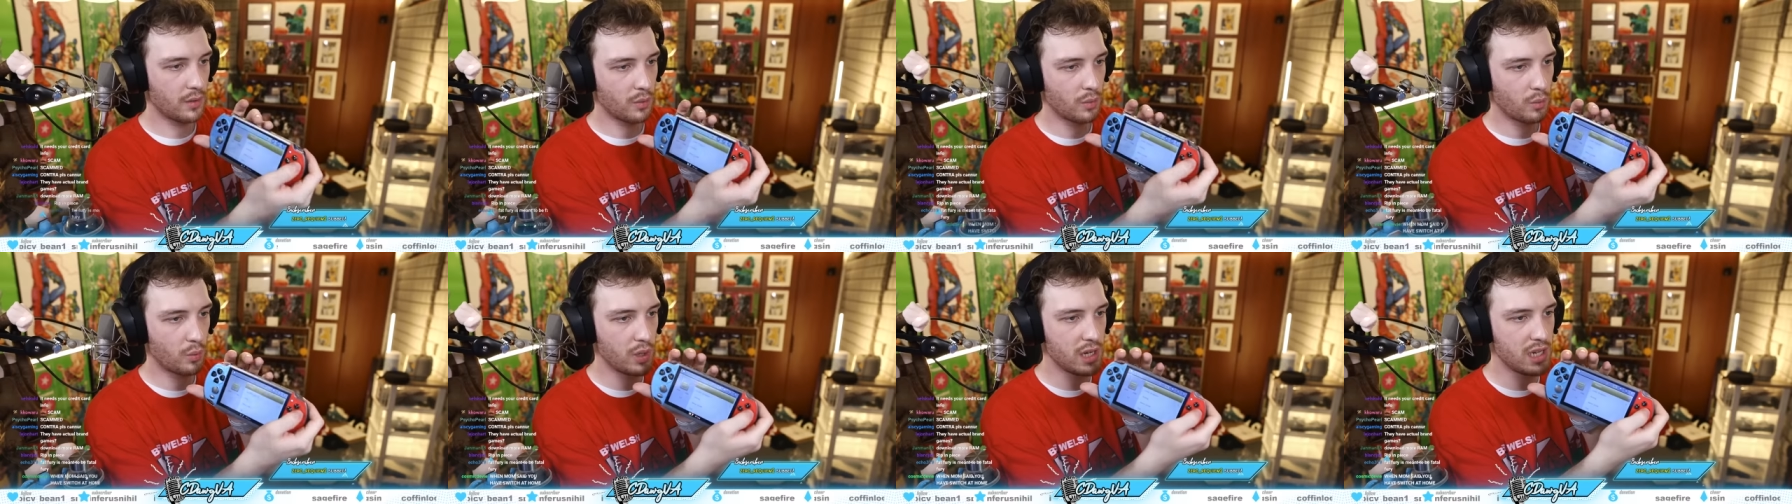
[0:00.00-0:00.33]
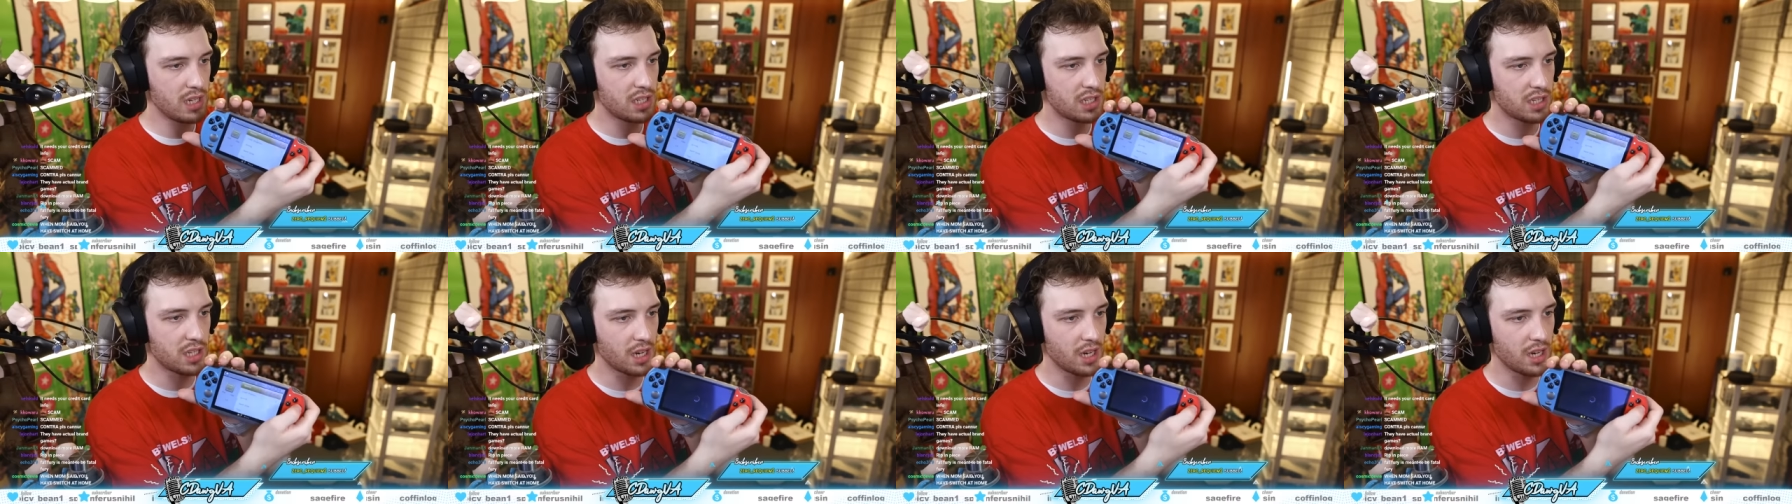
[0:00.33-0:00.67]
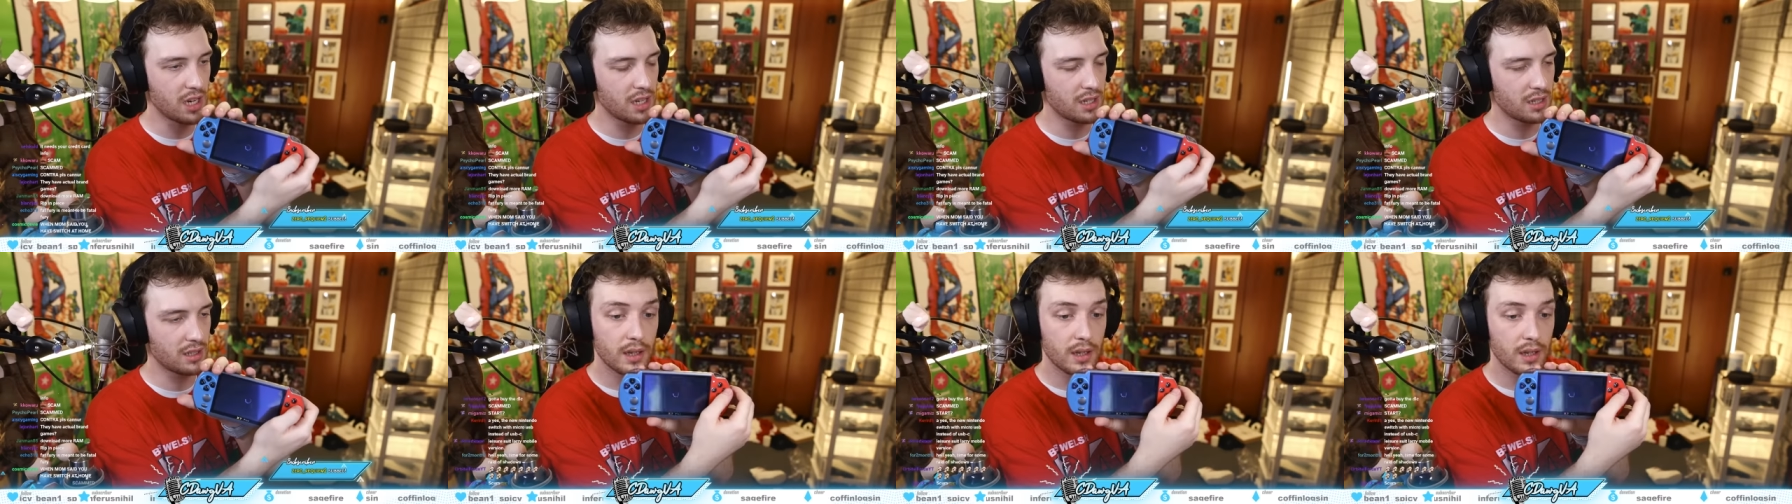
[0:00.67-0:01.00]

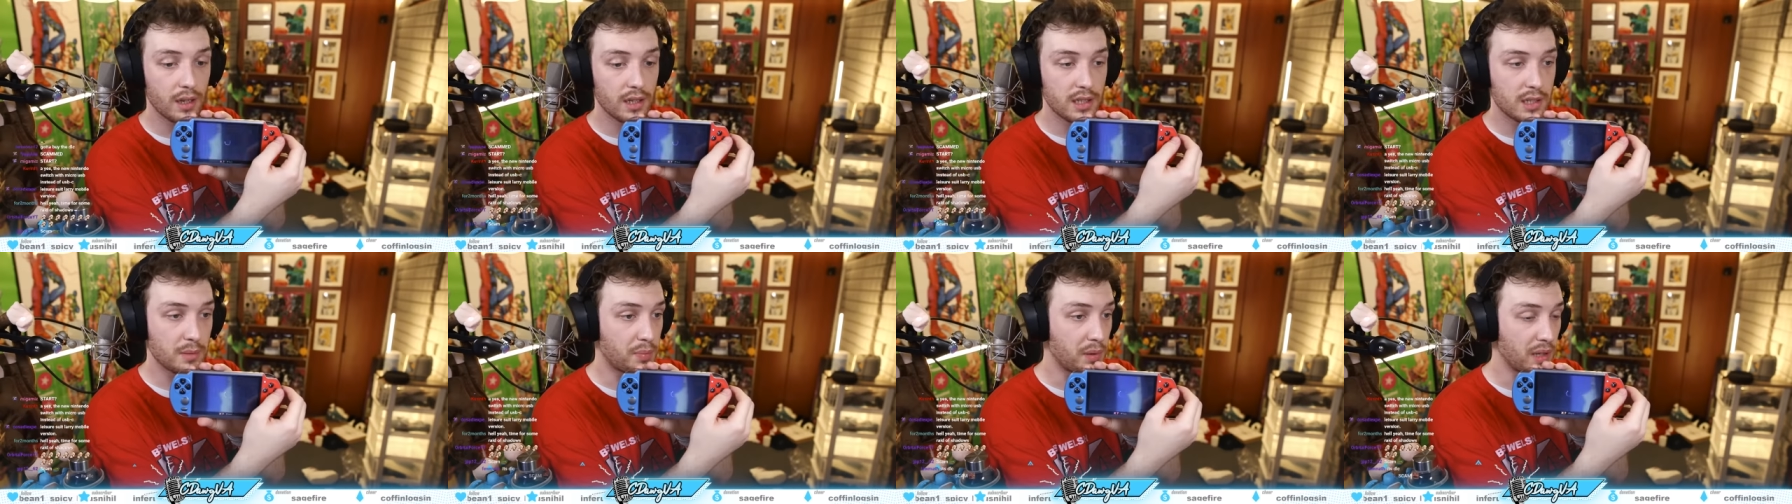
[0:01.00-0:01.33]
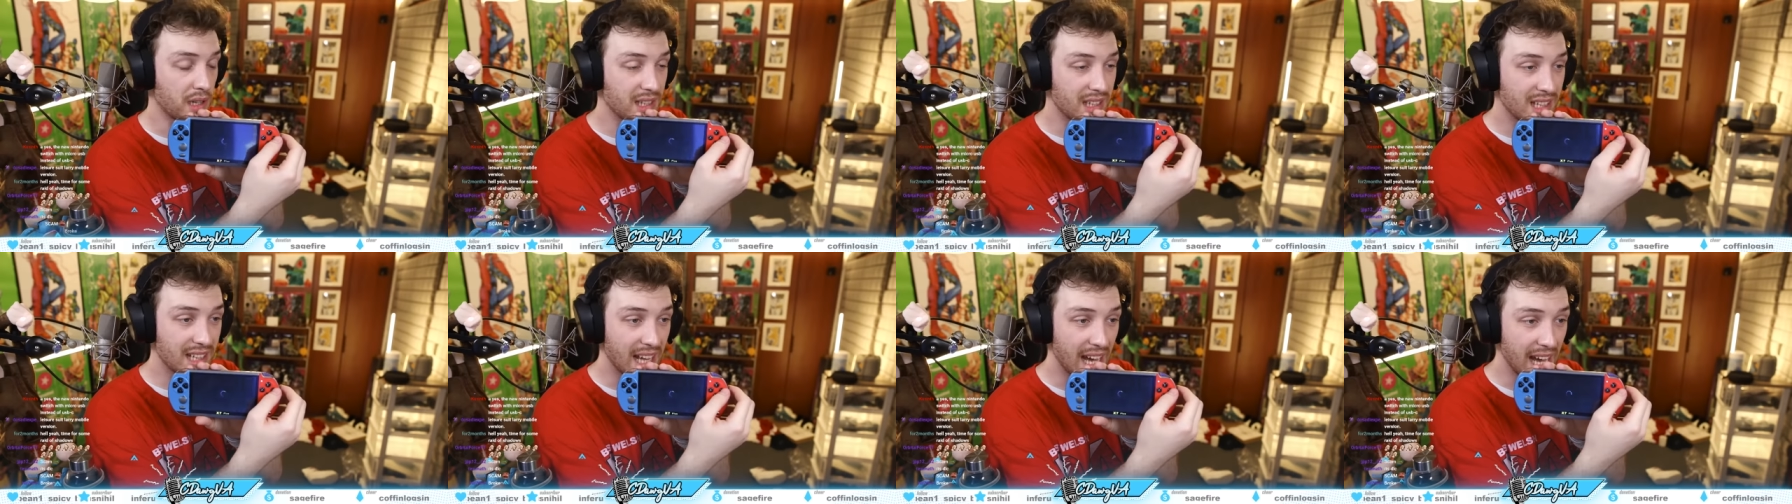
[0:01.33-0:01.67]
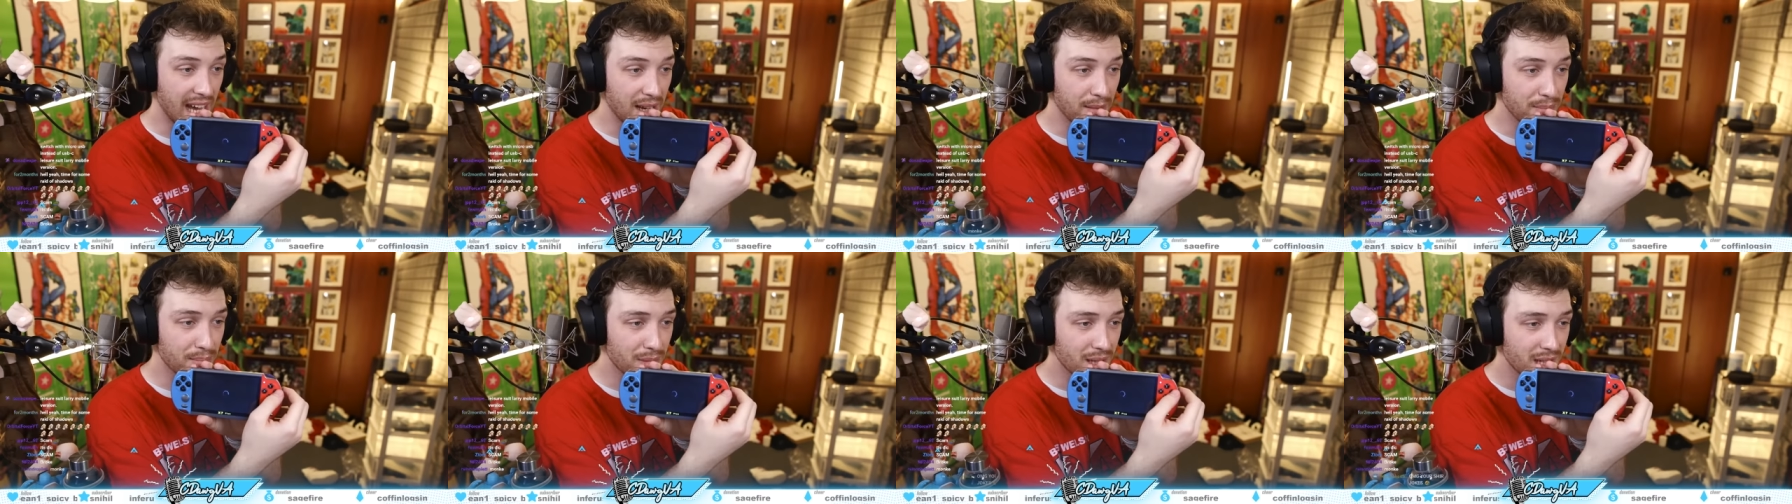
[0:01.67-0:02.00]
Restart? Is it playing the
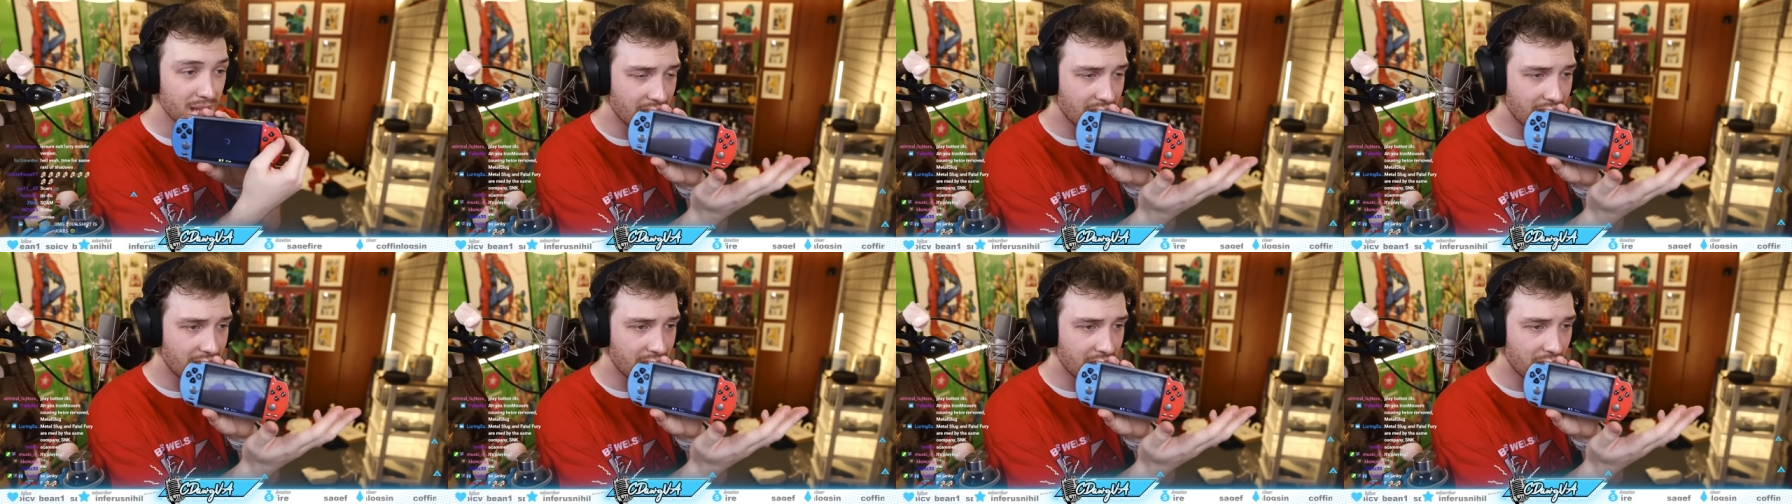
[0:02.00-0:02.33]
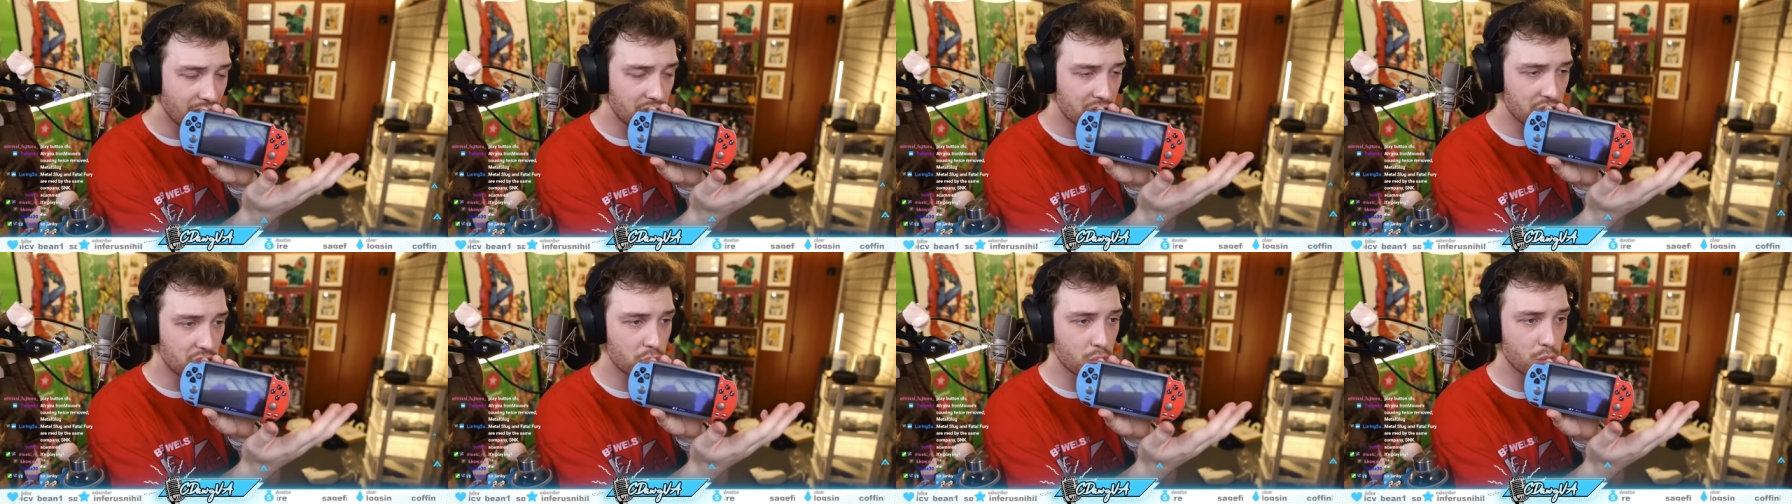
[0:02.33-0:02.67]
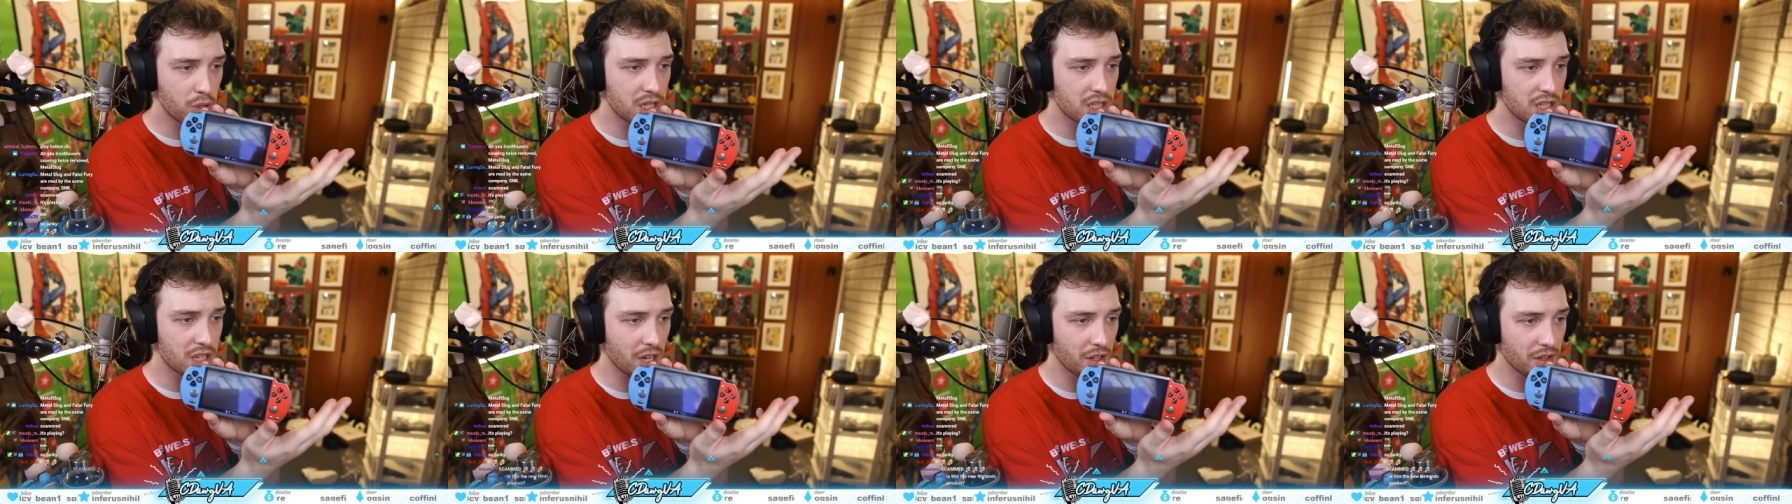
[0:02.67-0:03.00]
game? Or did it just
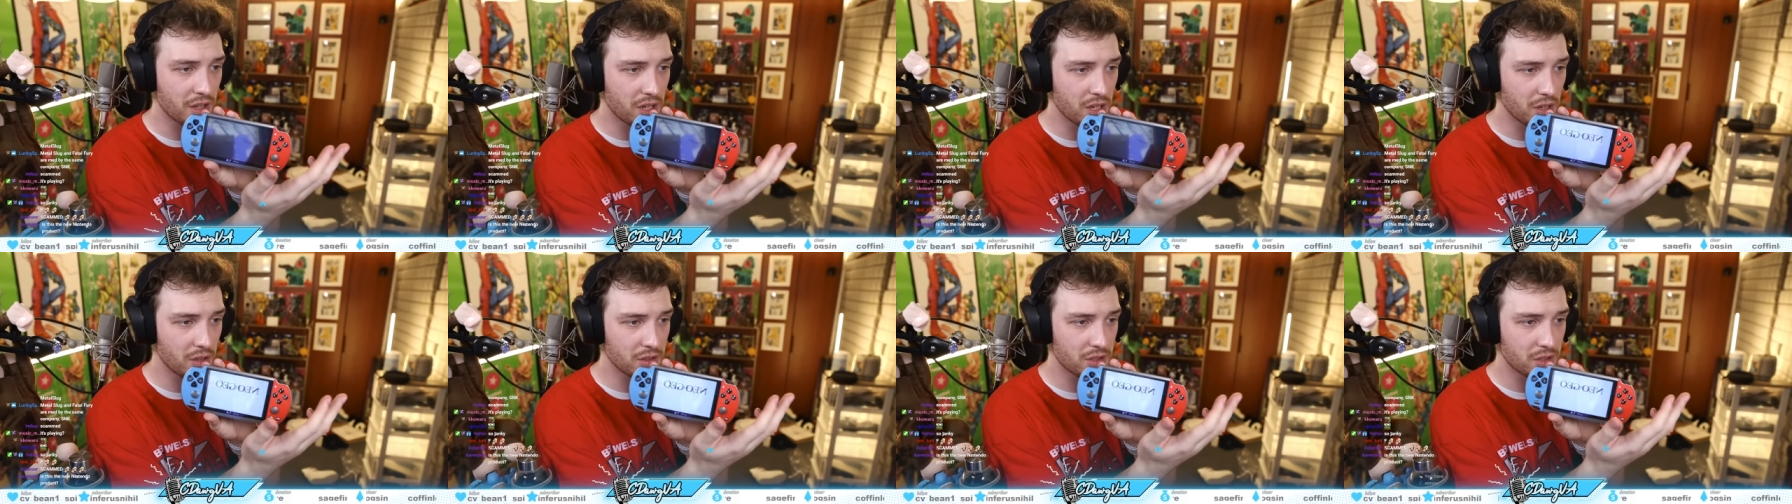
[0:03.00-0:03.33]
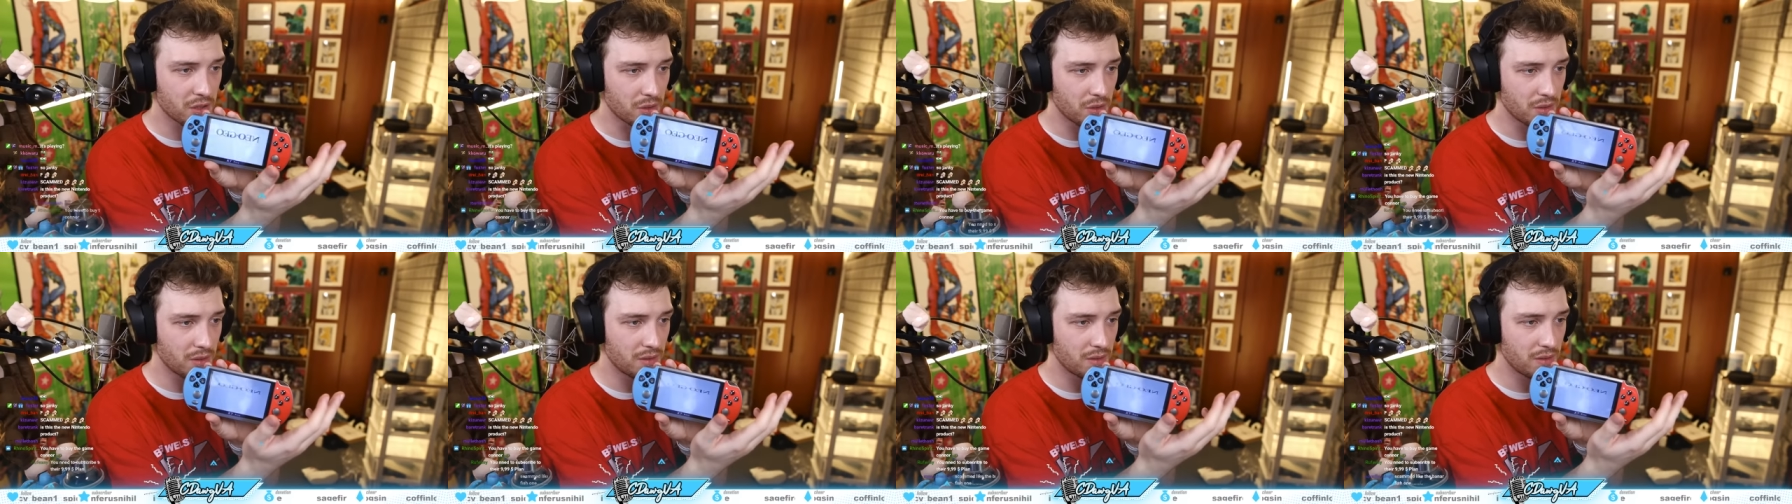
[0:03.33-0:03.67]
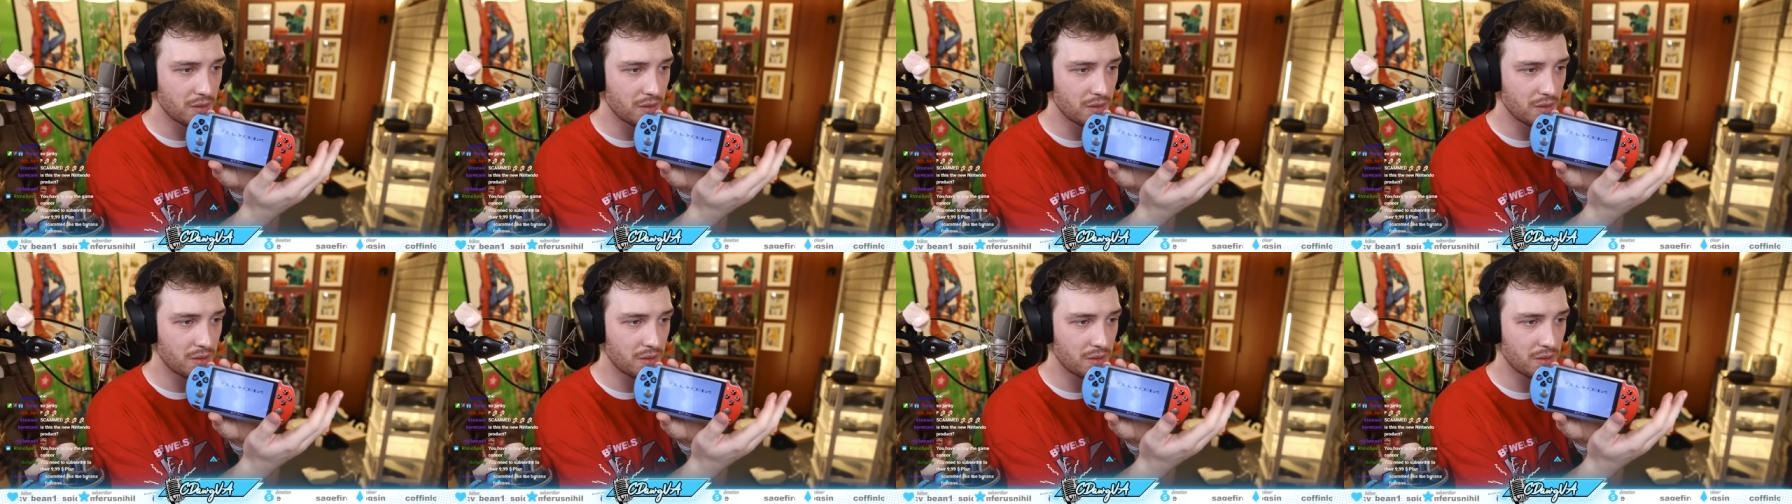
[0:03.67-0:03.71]
restart the console?